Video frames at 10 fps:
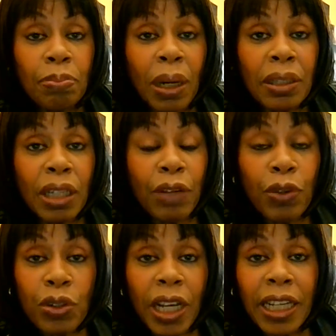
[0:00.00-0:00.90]
But if
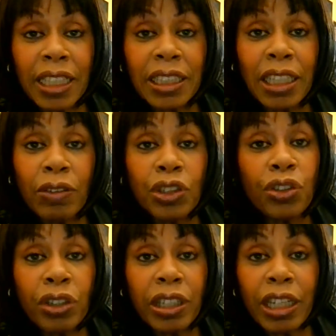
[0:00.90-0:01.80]
you take it serious, you're
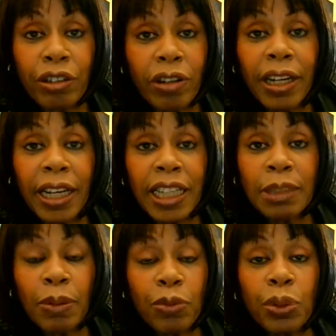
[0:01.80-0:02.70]
going to get grey hairs
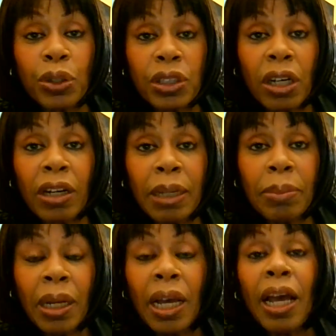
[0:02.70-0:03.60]
before your time,